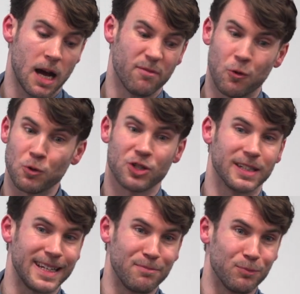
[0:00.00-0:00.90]

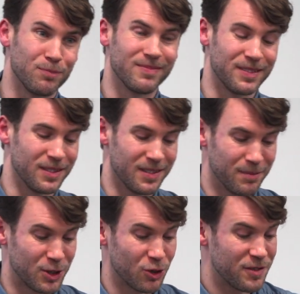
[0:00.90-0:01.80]
Unfortunately, the
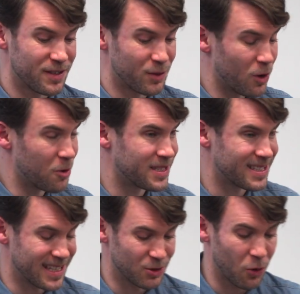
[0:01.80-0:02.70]
majority of the world
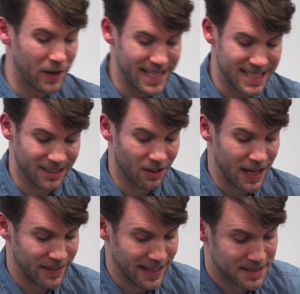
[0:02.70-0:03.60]
is not eating
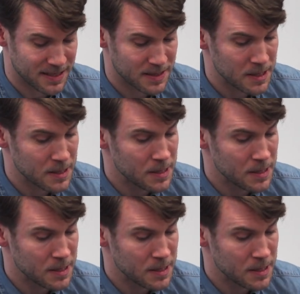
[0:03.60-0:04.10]
like this.